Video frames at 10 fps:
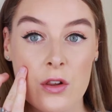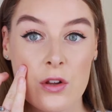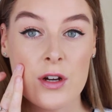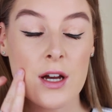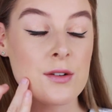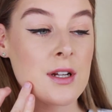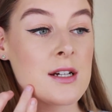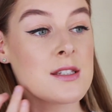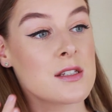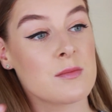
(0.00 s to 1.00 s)
Look how
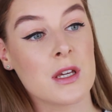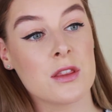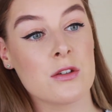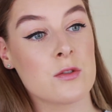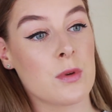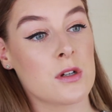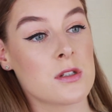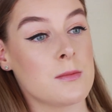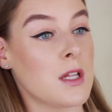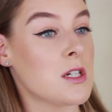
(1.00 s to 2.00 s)
nice it's made those
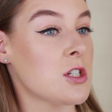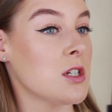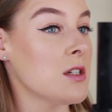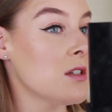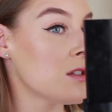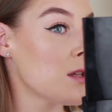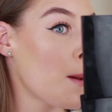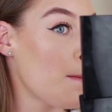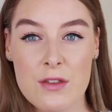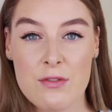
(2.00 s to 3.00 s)
bottom lashes.
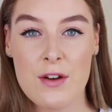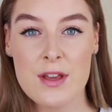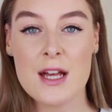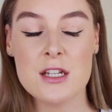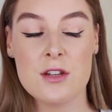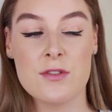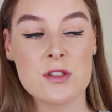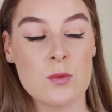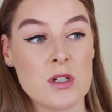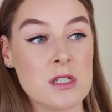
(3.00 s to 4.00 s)
The very end of
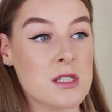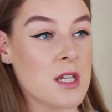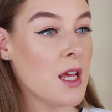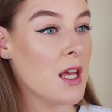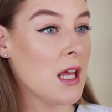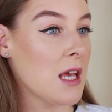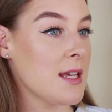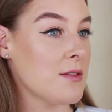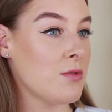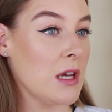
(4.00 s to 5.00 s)
this wand
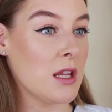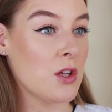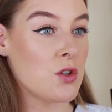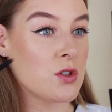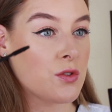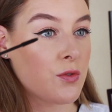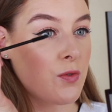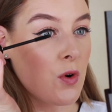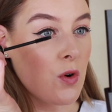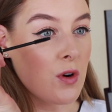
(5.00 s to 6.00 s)
is really good
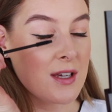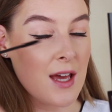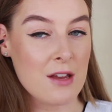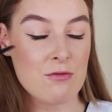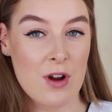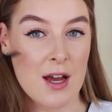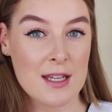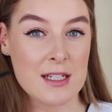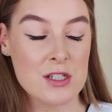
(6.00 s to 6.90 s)
for getting right